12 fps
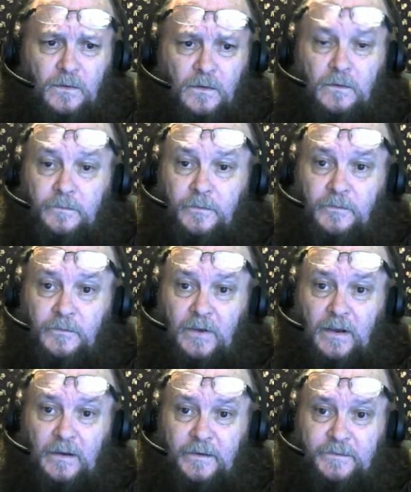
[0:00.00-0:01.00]
so
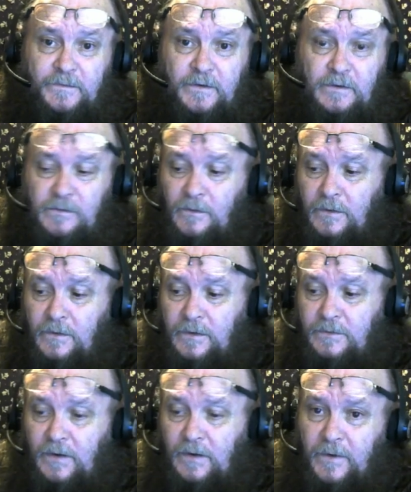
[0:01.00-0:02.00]
yeah, let's get started,
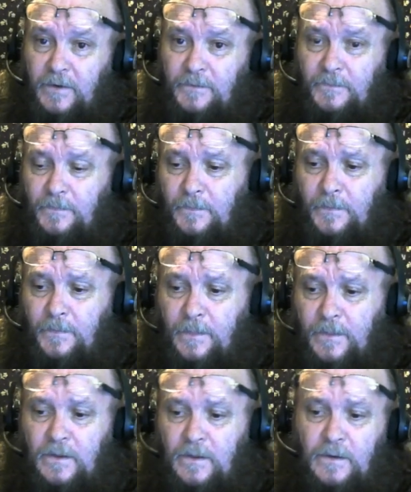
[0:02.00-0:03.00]
shall we?
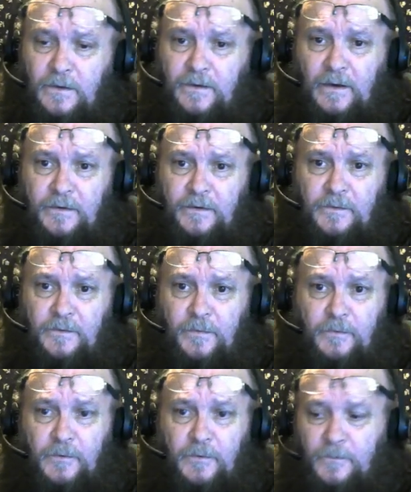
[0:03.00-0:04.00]
Got Dr.
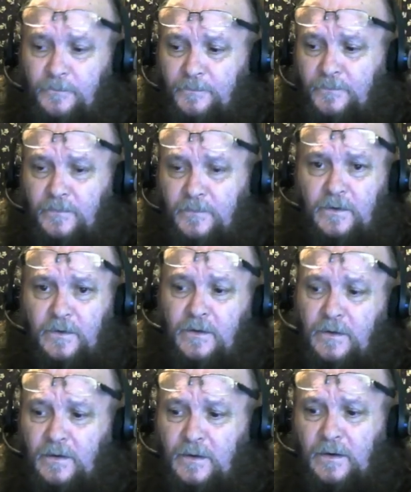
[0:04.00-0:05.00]
Pepper.
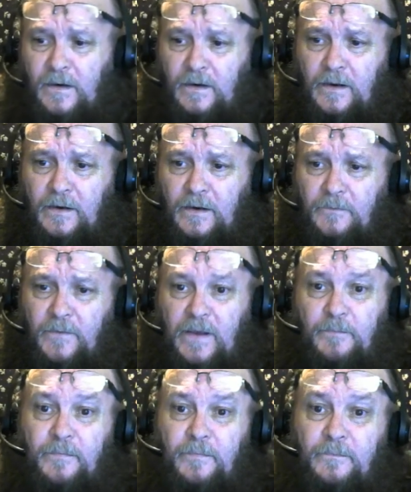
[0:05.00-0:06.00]
I got vape.
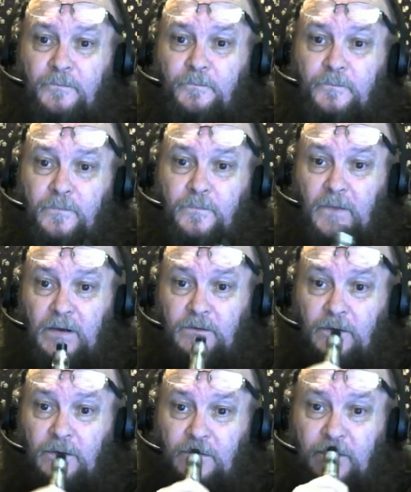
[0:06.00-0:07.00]
It's
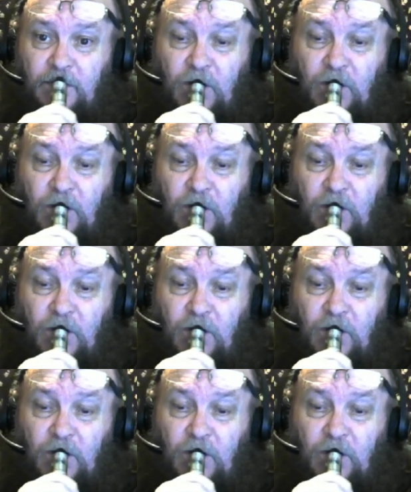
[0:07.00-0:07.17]
all good.